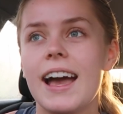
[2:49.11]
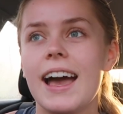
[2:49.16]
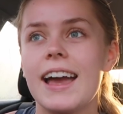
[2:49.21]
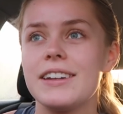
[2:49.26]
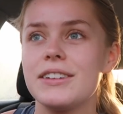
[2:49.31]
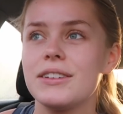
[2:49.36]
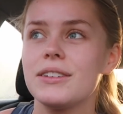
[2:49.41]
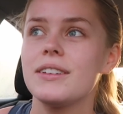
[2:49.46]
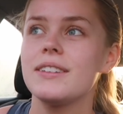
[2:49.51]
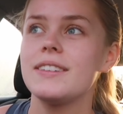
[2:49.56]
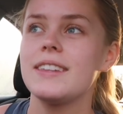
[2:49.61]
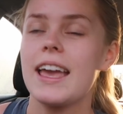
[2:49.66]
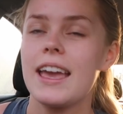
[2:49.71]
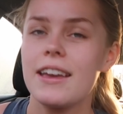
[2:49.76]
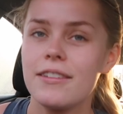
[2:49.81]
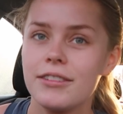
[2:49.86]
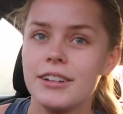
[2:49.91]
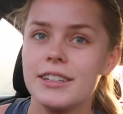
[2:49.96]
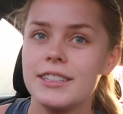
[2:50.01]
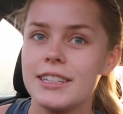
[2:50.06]
I do this
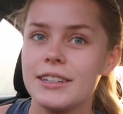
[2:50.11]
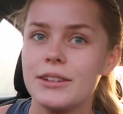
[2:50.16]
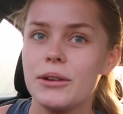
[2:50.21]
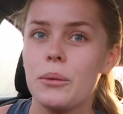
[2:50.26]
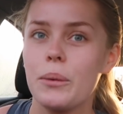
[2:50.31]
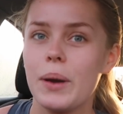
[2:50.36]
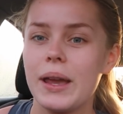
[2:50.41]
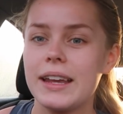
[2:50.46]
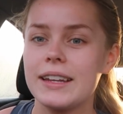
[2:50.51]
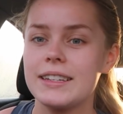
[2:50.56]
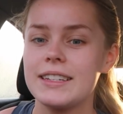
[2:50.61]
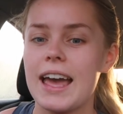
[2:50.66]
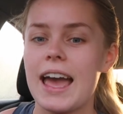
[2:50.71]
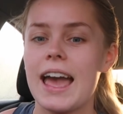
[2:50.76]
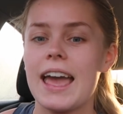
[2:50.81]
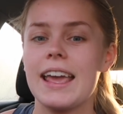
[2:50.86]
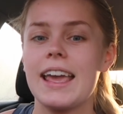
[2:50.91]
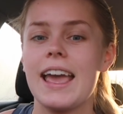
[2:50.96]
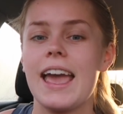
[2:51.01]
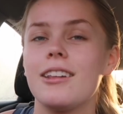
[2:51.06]
every single
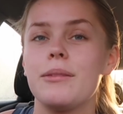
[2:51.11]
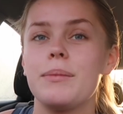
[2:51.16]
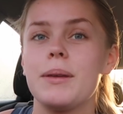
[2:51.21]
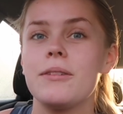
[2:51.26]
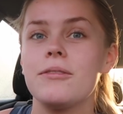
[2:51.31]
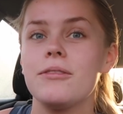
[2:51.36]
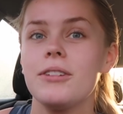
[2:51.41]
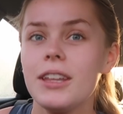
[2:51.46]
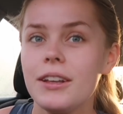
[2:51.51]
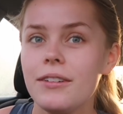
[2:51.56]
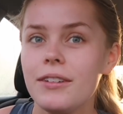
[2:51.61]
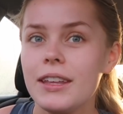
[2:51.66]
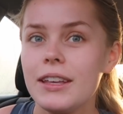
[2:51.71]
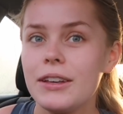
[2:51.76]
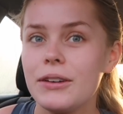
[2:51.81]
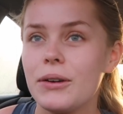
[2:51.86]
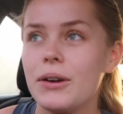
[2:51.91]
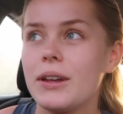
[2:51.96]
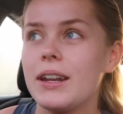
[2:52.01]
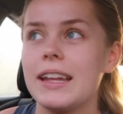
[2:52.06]
weekday and it's been really, really
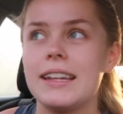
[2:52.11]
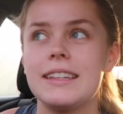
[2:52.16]
good.